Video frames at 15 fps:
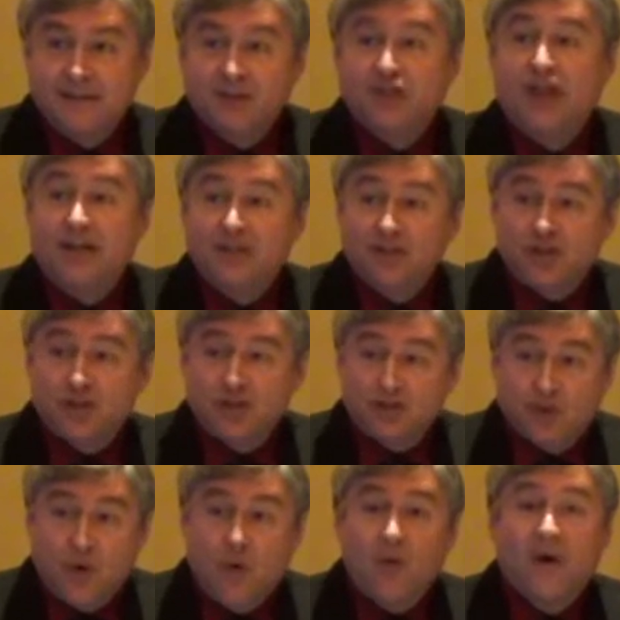Change
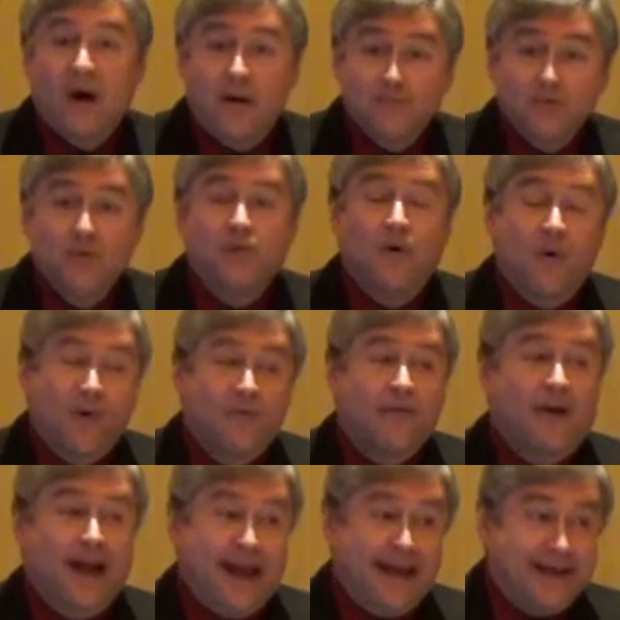control comes with
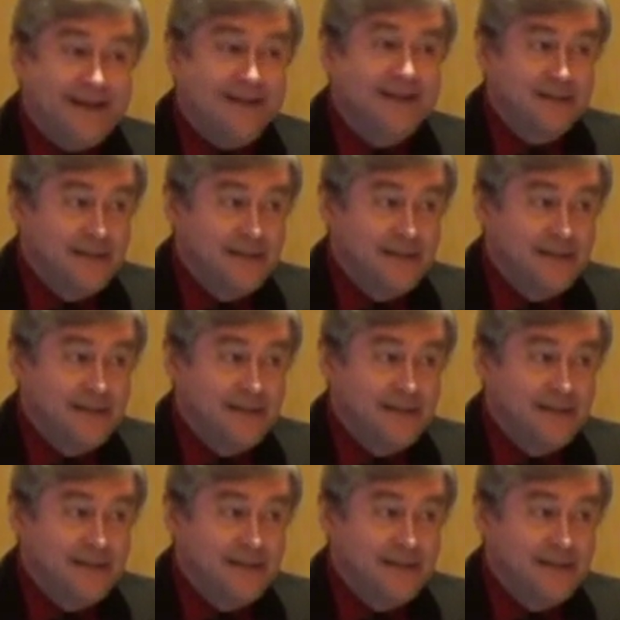overhead.